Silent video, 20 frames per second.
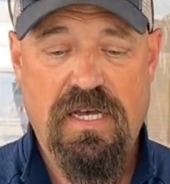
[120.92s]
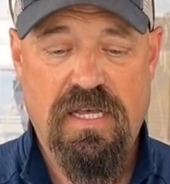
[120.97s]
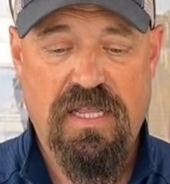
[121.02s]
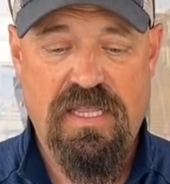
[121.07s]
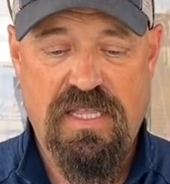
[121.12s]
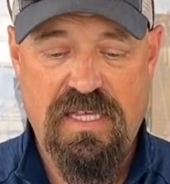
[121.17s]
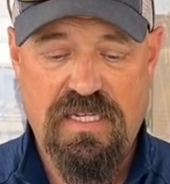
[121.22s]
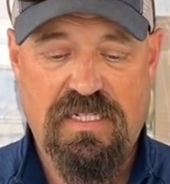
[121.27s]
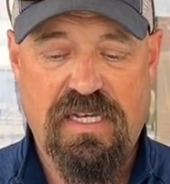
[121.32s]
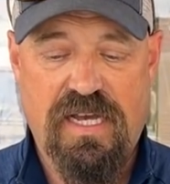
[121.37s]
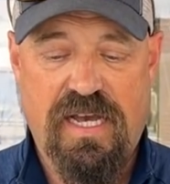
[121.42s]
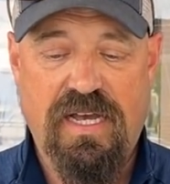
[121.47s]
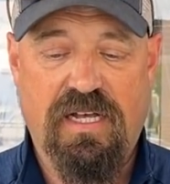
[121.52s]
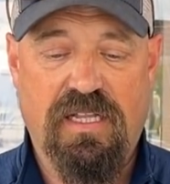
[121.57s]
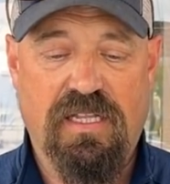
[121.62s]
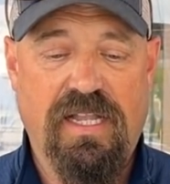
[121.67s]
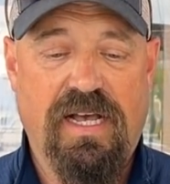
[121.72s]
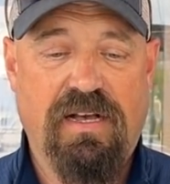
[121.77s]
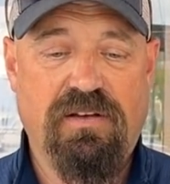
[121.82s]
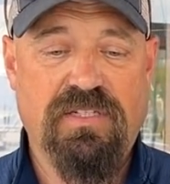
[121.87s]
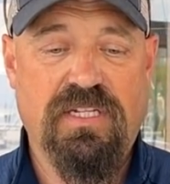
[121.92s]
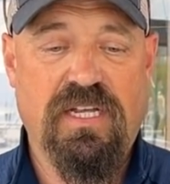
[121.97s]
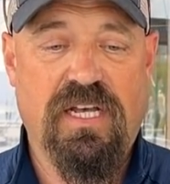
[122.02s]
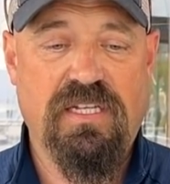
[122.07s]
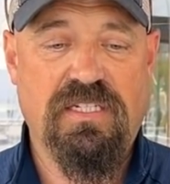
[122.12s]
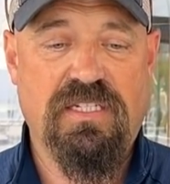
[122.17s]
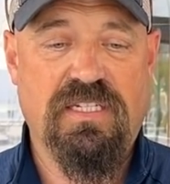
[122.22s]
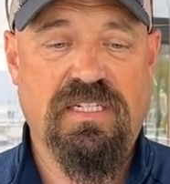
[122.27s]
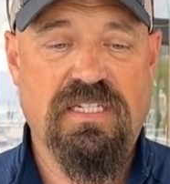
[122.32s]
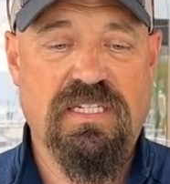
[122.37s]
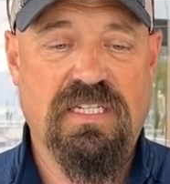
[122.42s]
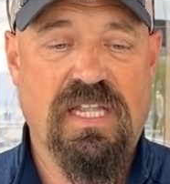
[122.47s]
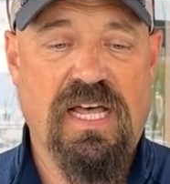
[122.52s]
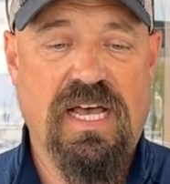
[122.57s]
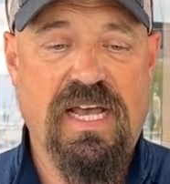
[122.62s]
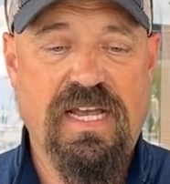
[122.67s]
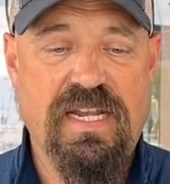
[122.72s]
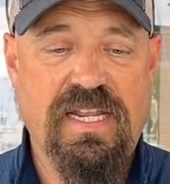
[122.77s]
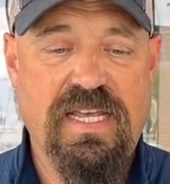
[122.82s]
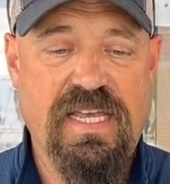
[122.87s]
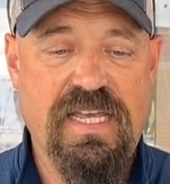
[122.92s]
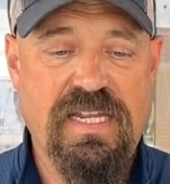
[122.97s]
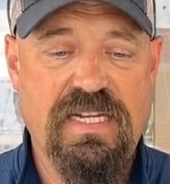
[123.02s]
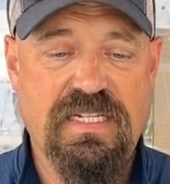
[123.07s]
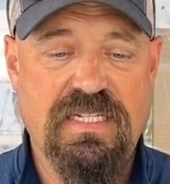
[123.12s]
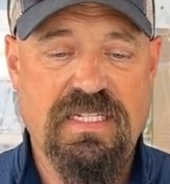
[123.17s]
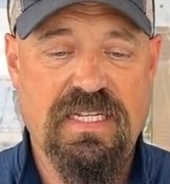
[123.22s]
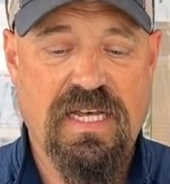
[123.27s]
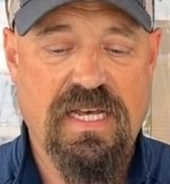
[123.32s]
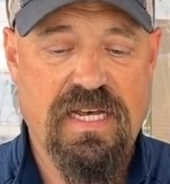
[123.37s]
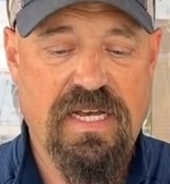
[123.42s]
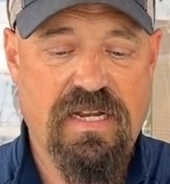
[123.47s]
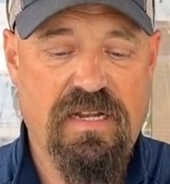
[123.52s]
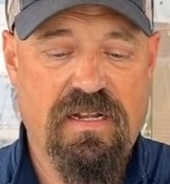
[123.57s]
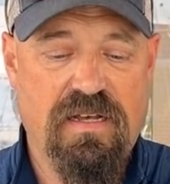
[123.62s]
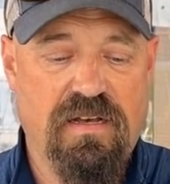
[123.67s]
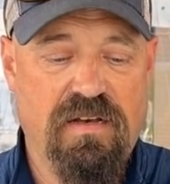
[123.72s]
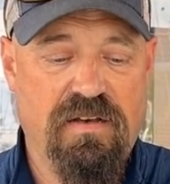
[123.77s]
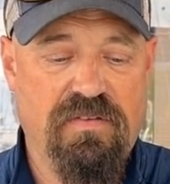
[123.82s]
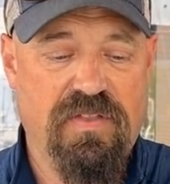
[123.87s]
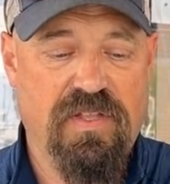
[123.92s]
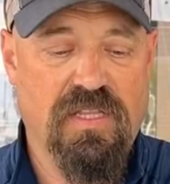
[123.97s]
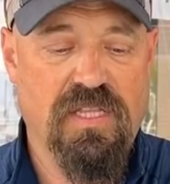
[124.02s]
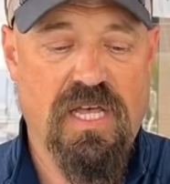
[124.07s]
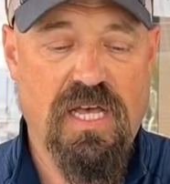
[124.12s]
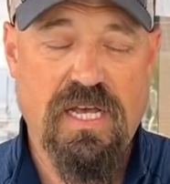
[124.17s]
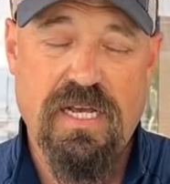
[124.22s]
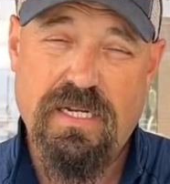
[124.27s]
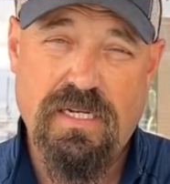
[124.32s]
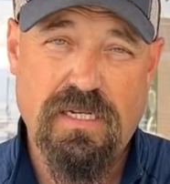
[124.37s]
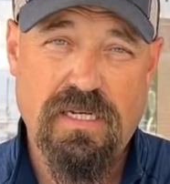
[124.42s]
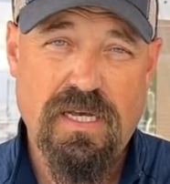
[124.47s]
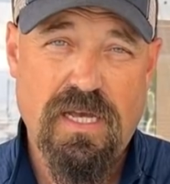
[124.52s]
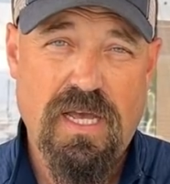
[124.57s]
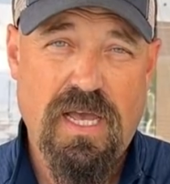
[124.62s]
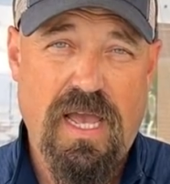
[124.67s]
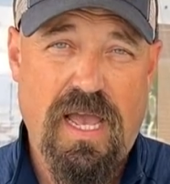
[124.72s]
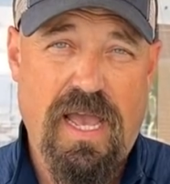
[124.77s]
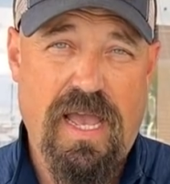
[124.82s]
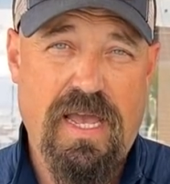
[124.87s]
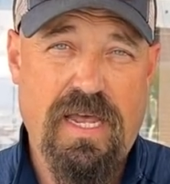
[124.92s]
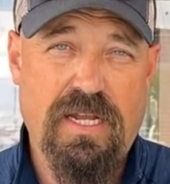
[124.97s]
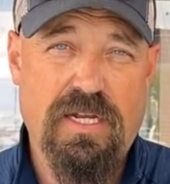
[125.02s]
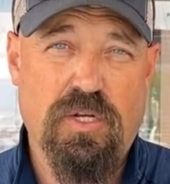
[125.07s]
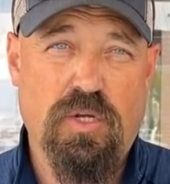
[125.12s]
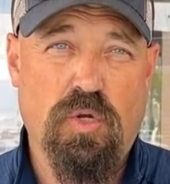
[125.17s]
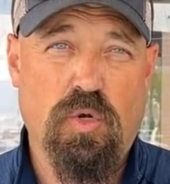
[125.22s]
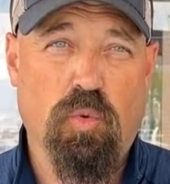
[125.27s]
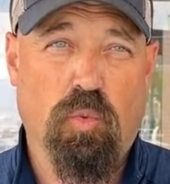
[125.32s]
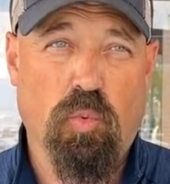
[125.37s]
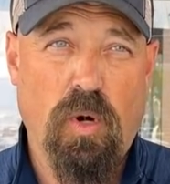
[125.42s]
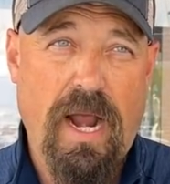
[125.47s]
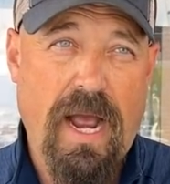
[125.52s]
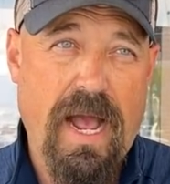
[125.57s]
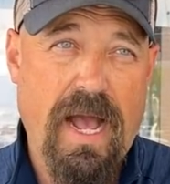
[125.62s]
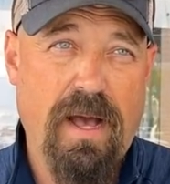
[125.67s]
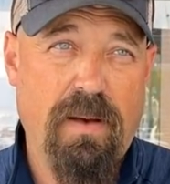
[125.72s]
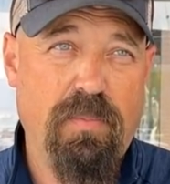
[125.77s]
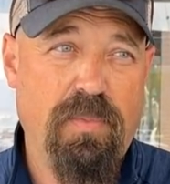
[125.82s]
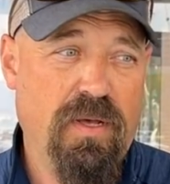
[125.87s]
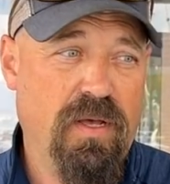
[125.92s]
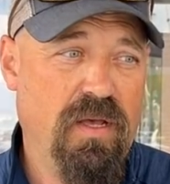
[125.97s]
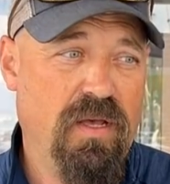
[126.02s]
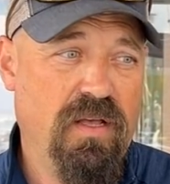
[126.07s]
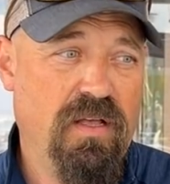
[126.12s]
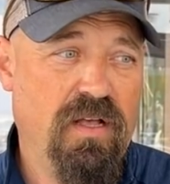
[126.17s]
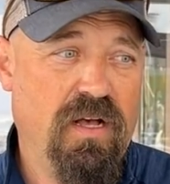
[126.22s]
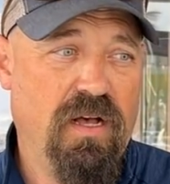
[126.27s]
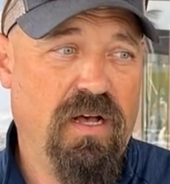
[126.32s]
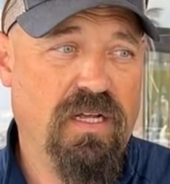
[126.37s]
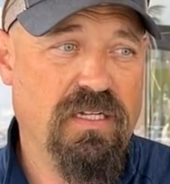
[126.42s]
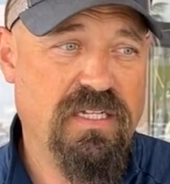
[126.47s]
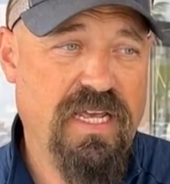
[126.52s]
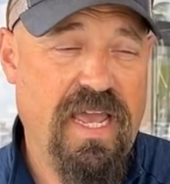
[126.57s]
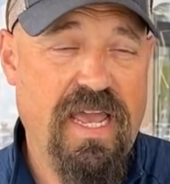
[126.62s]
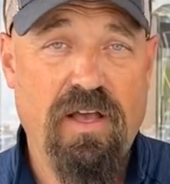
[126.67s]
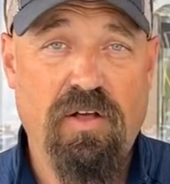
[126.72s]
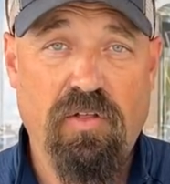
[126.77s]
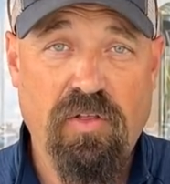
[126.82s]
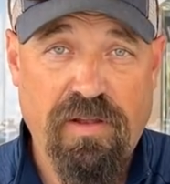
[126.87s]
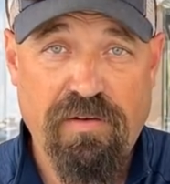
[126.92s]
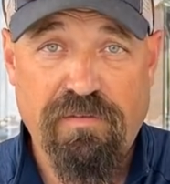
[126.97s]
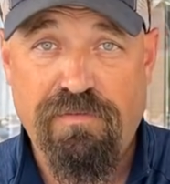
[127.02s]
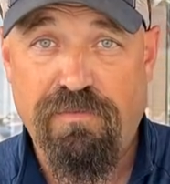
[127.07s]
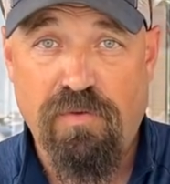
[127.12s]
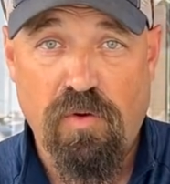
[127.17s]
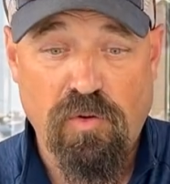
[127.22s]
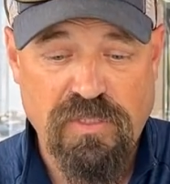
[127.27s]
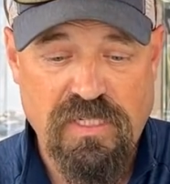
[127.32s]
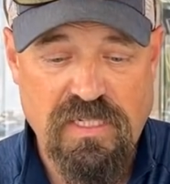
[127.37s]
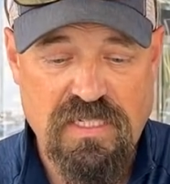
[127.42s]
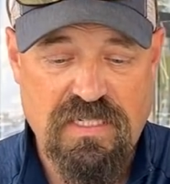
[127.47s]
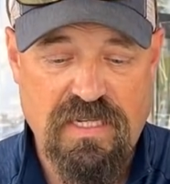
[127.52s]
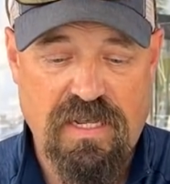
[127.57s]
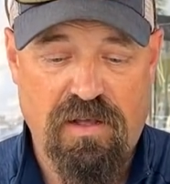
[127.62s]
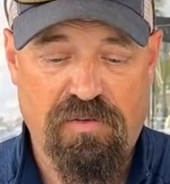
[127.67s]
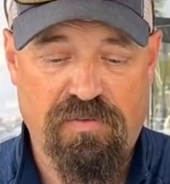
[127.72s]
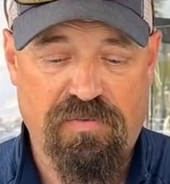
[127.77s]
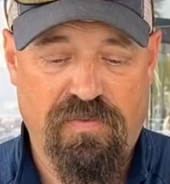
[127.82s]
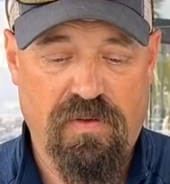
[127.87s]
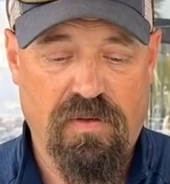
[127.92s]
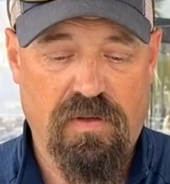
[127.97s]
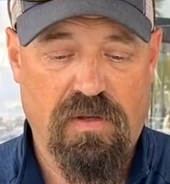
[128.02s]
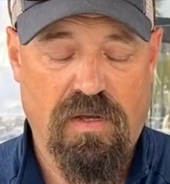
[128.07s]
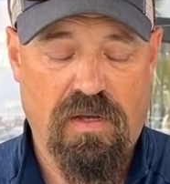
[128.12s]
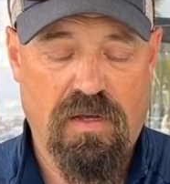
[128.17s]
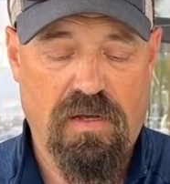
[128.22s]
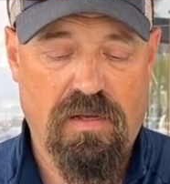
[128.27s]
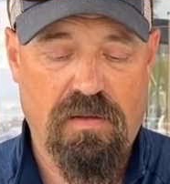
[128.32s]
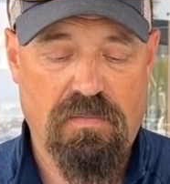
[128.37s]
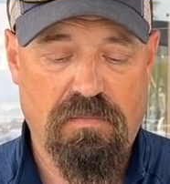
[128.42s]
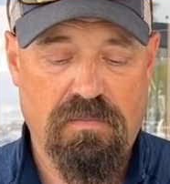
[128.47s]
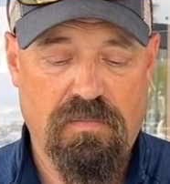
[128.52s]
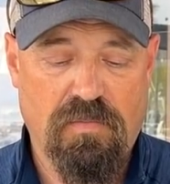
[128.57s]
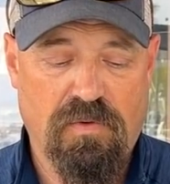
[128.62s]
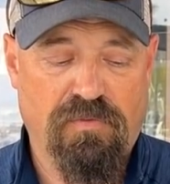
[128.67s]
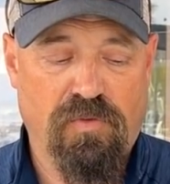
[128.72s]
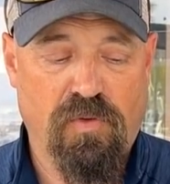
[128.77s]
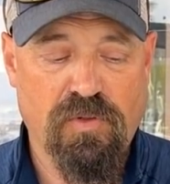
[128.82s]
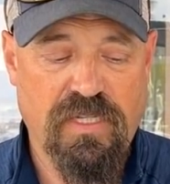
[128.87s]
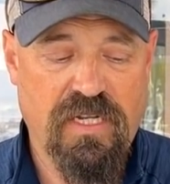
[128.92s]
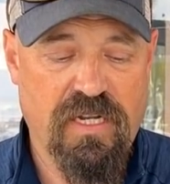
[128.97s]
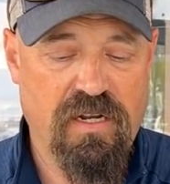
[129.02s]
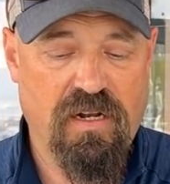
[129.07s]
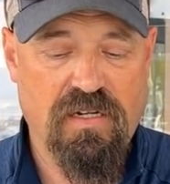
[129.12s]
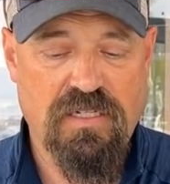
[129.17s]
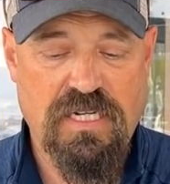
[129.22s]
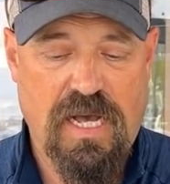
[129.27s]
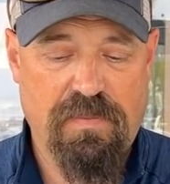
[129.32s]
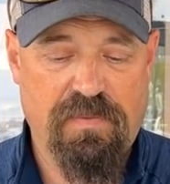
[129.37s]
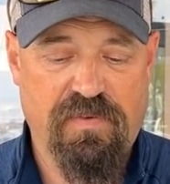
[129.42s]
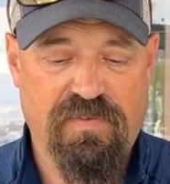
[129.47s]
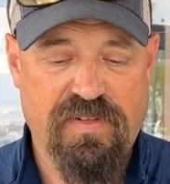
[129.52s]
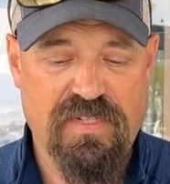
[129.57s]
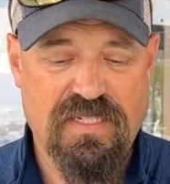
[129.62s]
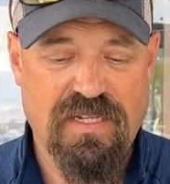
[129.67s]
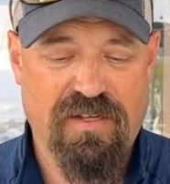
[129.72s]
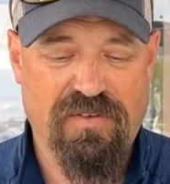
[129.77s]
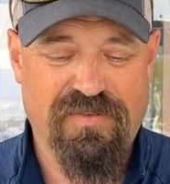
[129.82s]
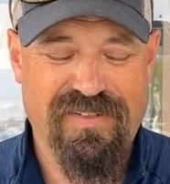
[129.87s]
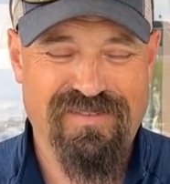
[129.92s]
This guy allows us to slide inside of the line and grab a tail and fold itself, or fold it in on top of itself.